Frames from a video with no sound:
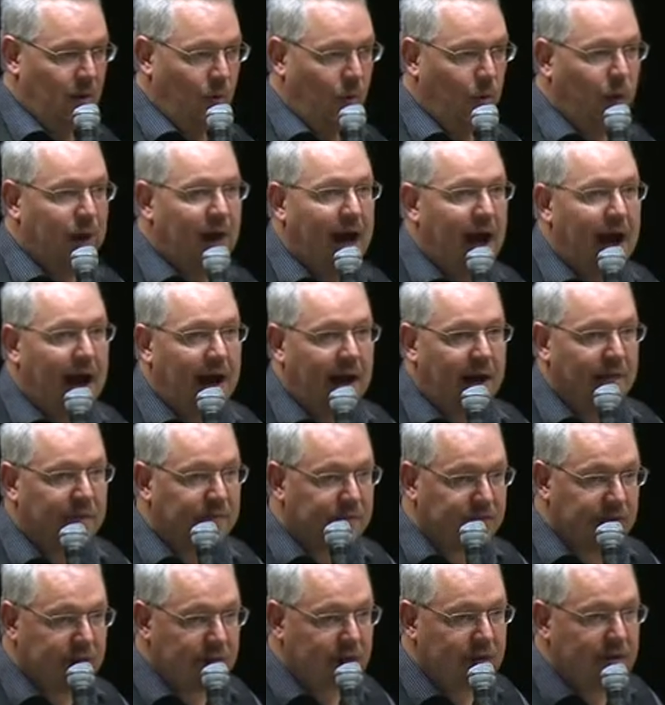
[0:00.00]
we
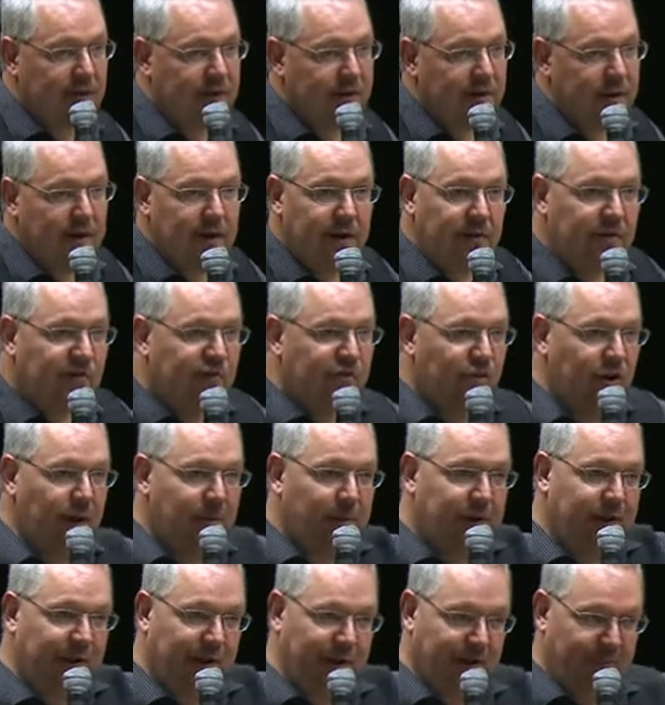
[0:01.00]
asked in
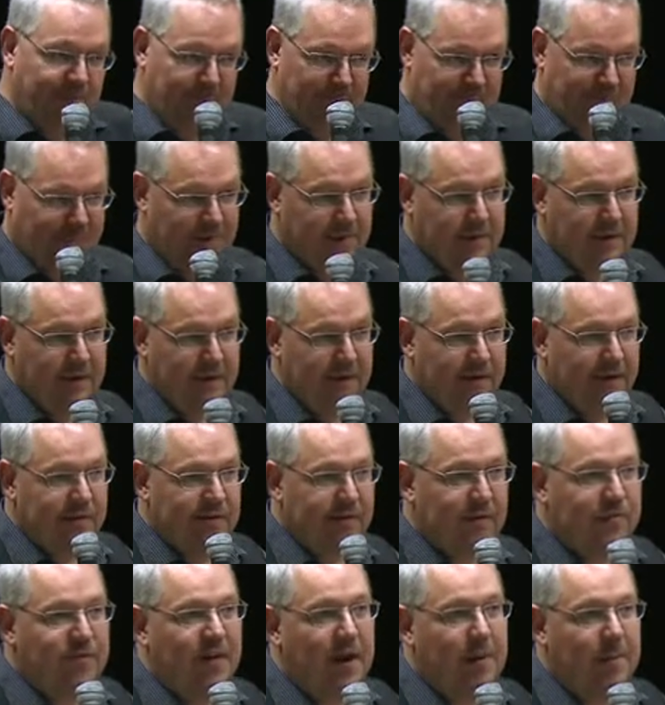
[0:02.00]
Germany
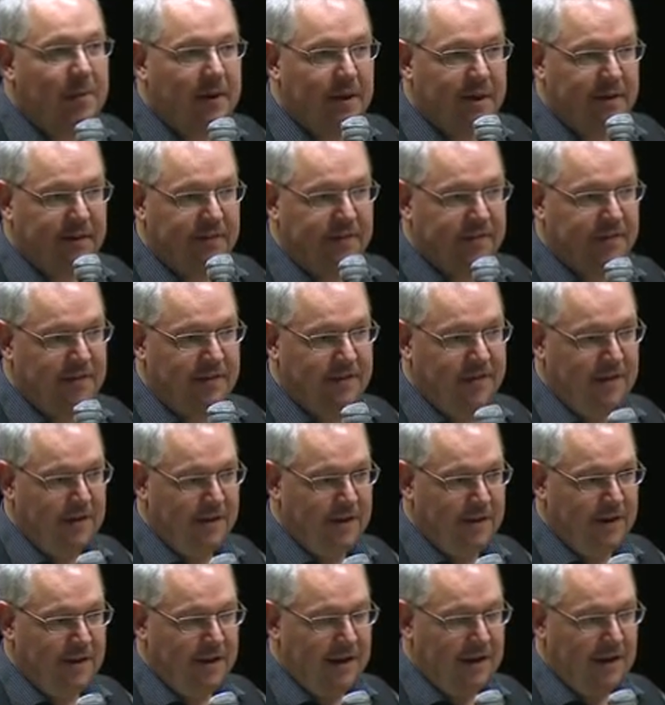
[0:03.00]
the families
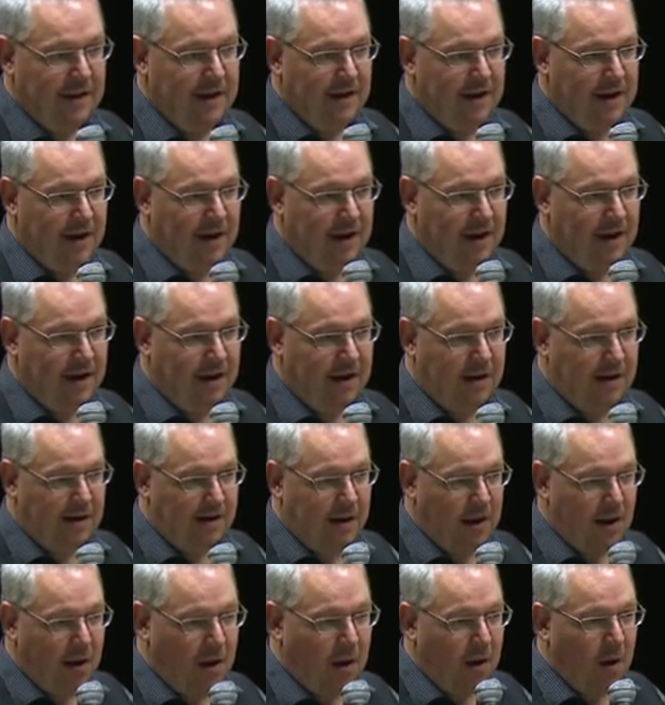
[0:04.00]

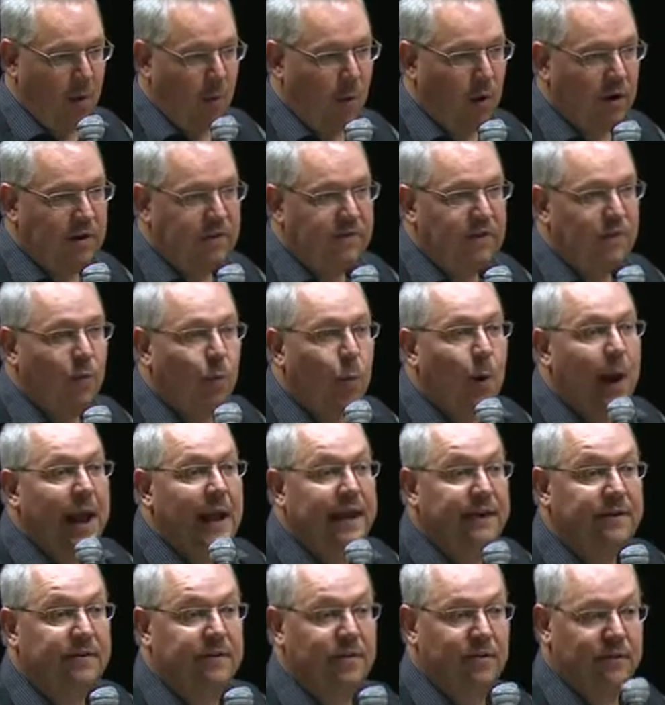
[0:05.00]
what the
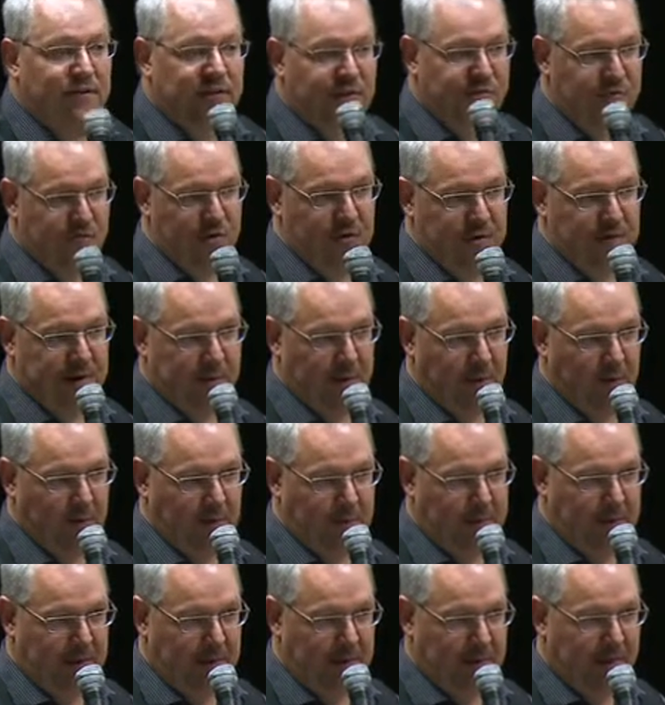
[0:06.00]
weight of the children
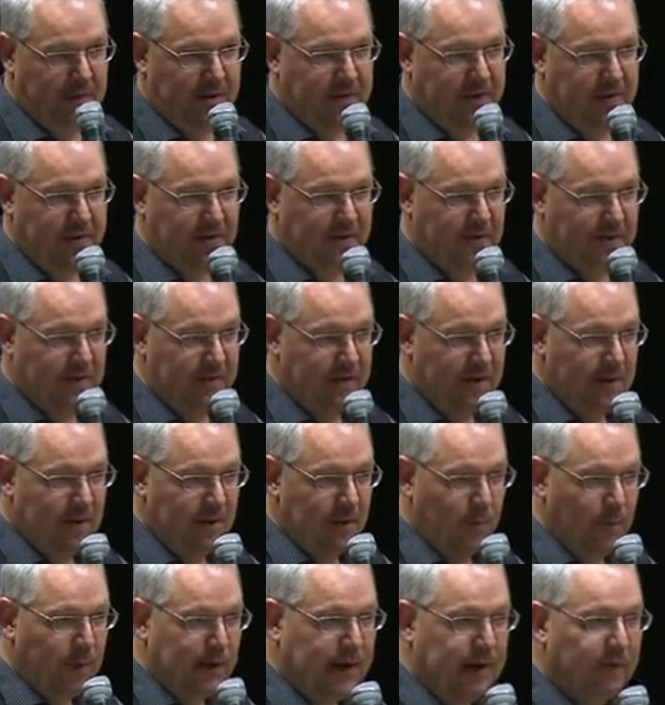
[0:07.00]
would be, because
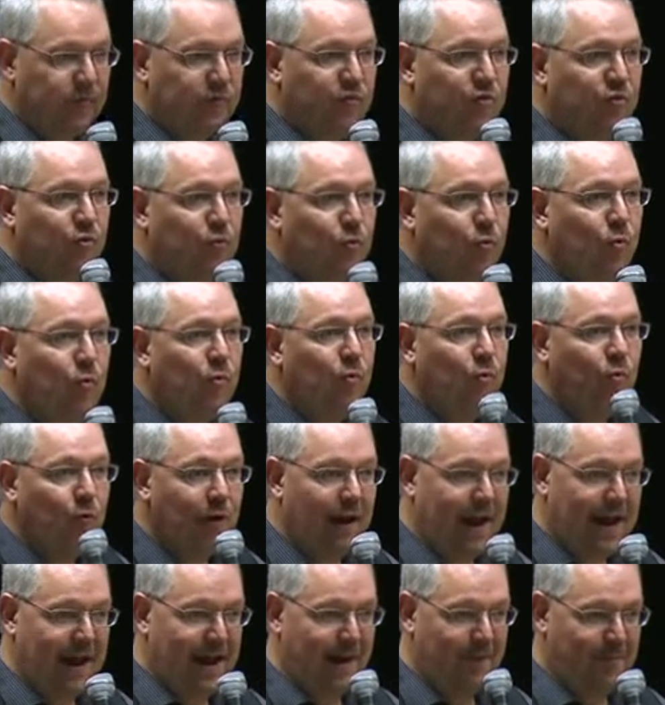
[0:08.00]
we give 2
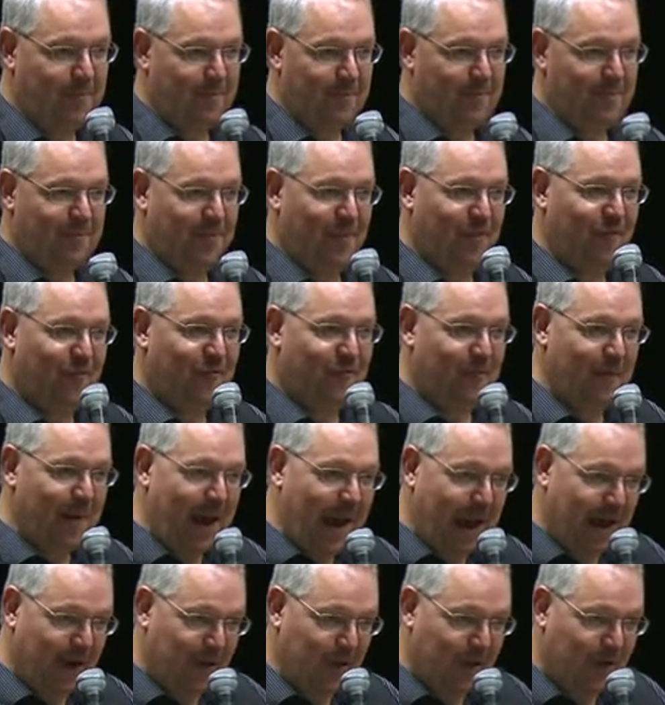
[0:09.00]
grams of
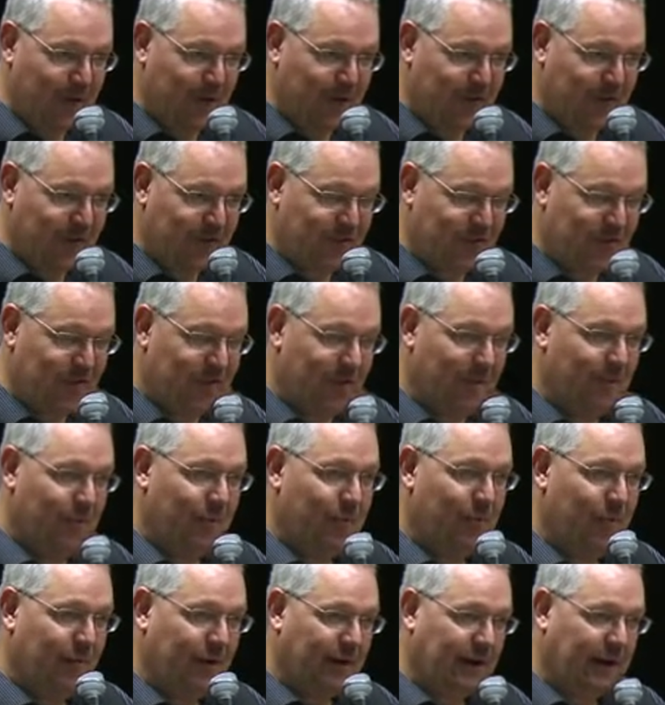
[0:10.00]
mannose
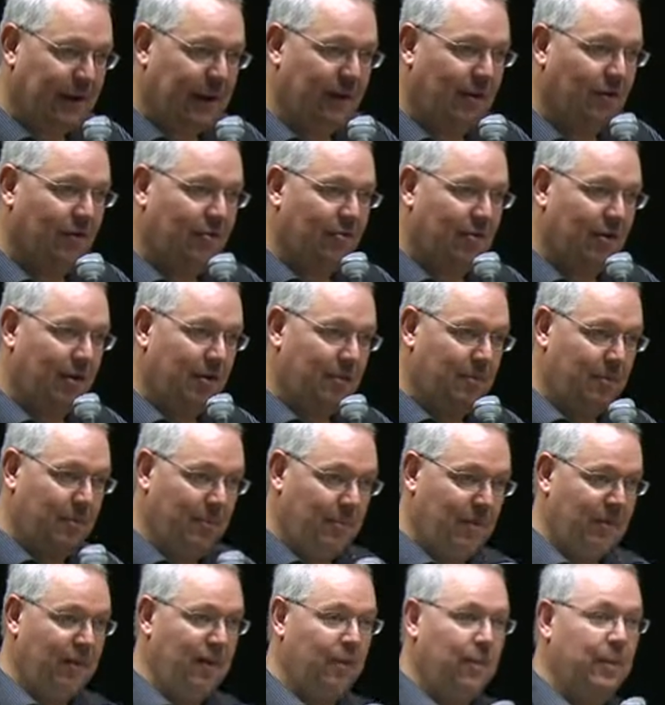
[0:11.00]
per kilogram
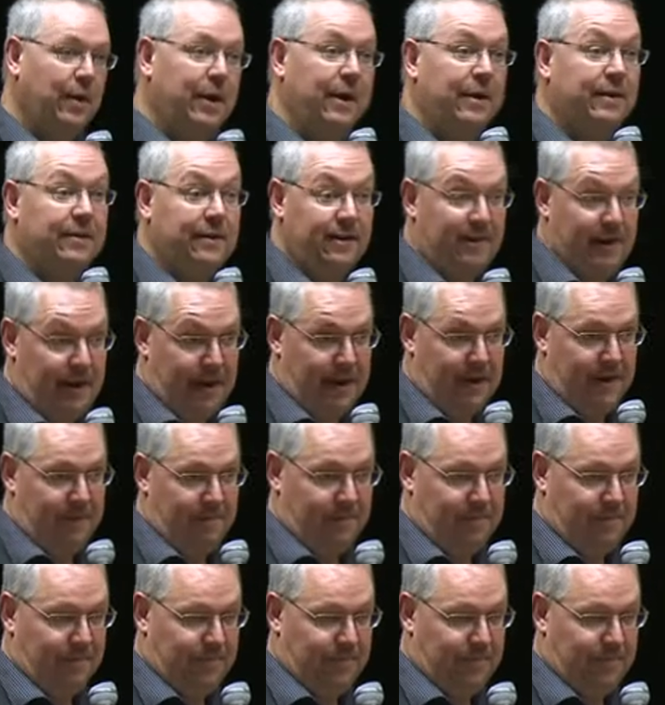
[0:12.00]
body weight a day.